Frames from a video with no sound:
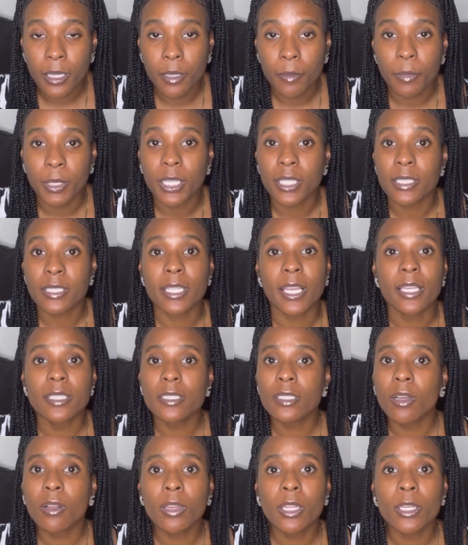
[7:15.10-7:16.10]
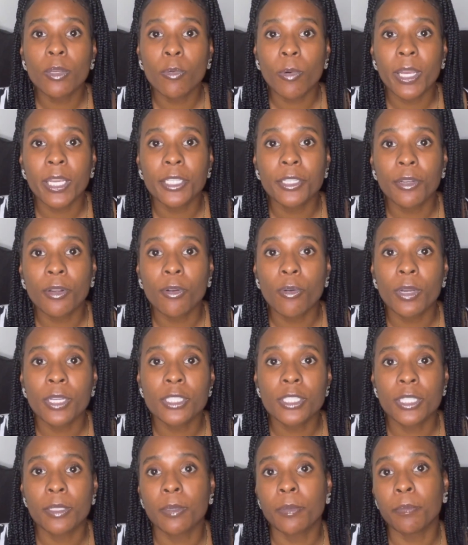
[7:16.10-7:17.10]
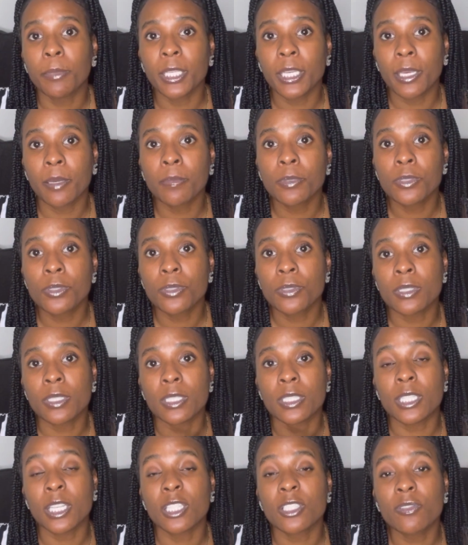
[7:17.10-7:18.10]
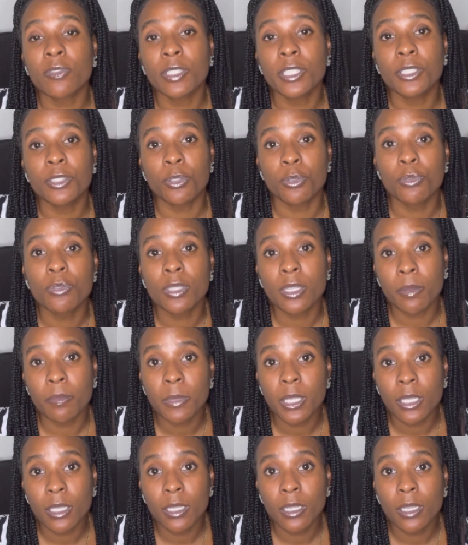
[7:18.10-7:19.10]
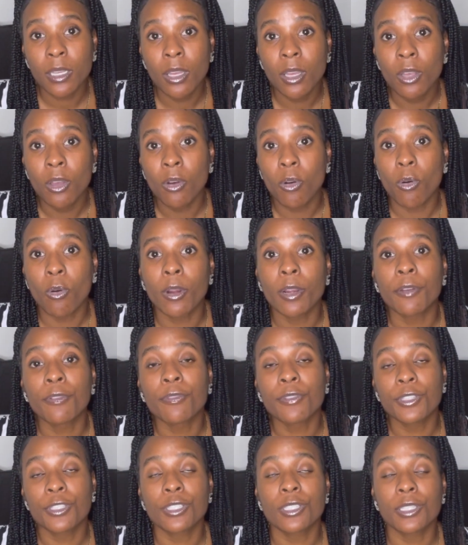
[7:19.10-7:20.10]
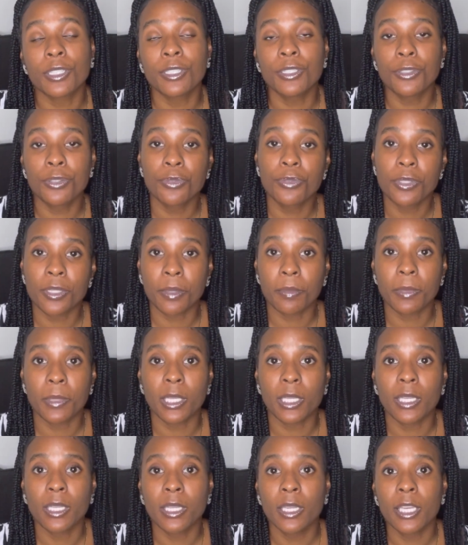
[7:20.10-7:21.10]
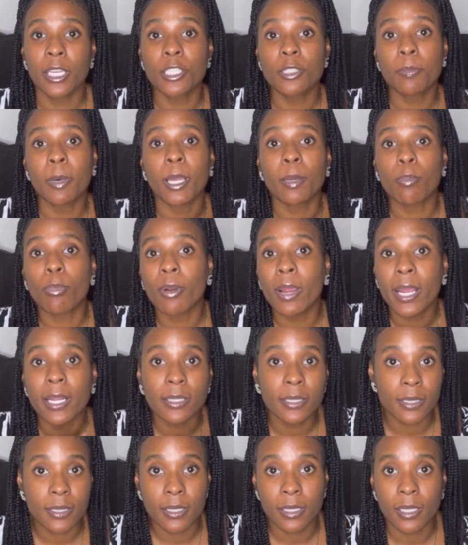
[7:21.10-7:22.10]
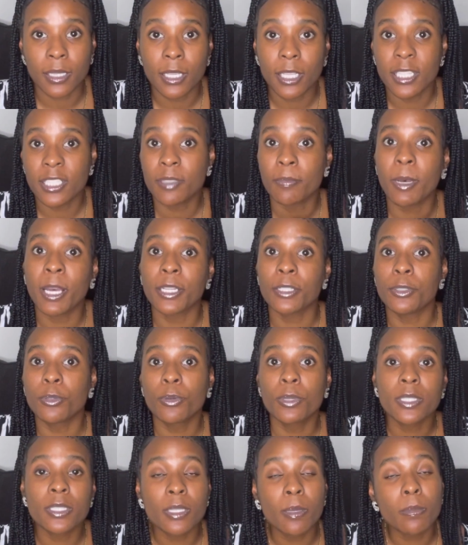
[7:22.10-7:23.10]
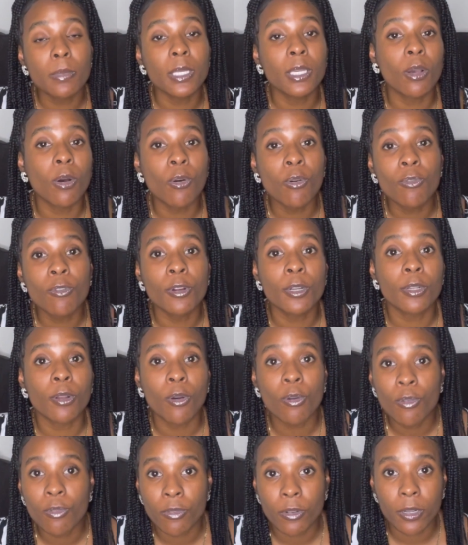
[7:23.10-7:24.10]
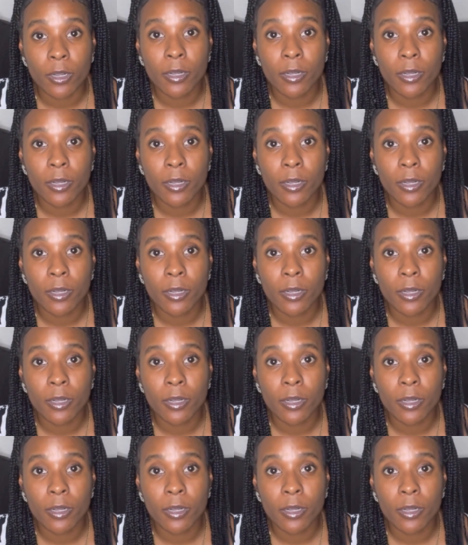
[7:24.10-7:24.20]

Because that's the only way you're going to be able to successfully do something or efficiently do something, is by practicing, is by doing something over and over.